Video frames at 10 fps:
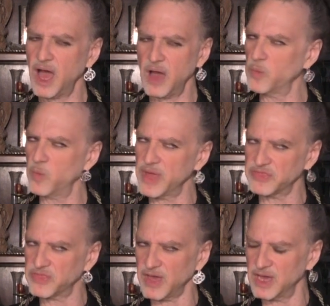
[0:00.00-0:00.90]
Uh,
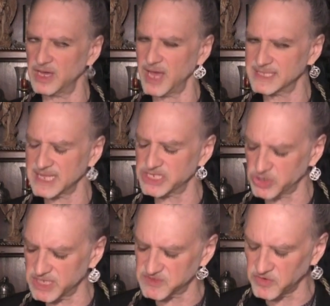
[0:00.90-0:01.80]
with uh, as they
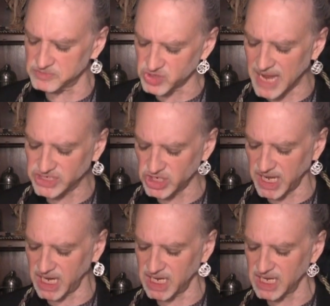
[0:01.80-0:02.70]
transform
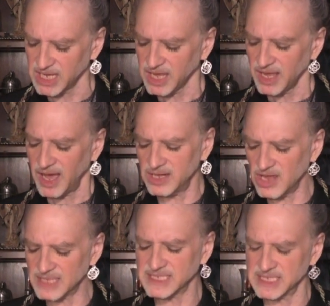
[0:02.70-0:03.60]
tragedy, uh,
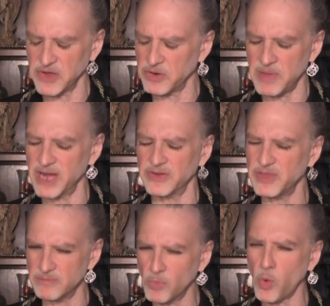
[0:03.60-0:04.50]
loss is their reminder
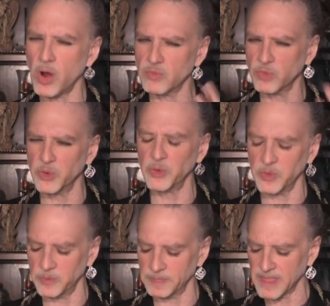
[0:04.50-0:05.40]
that more
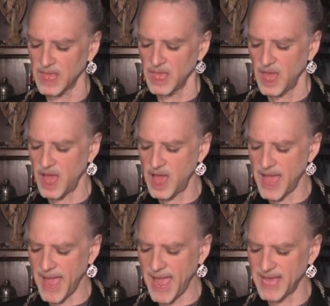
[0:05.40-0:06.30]
room
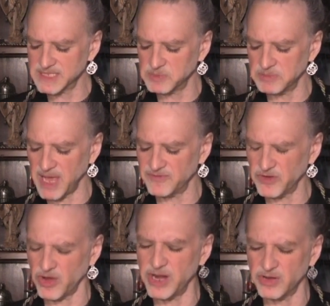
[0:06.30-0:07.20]
uh, has been made
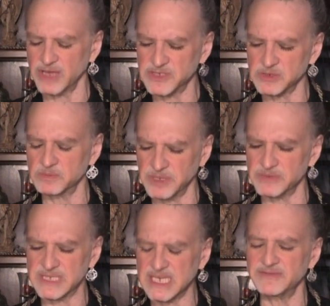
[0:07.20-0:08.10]
for greater gifts to be
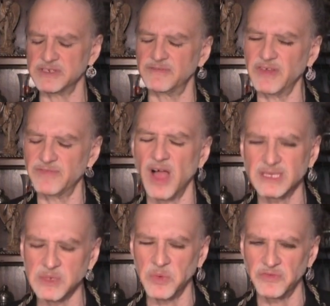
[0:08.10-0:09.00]
received, and if they've
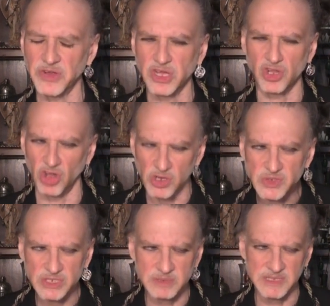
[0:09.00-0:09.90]
lost someone very
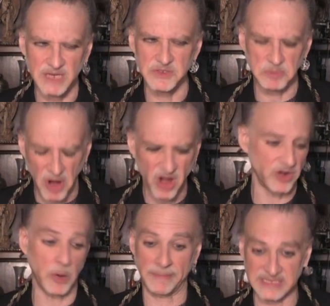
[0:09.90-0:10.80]
close to themselves, a
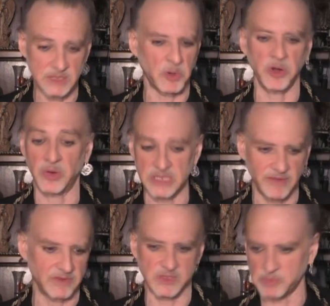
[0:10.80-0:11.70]
partner, a business partner, a
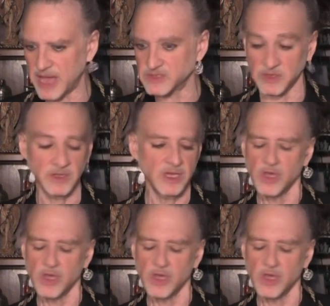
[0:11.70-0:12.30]
lover, a spouse, or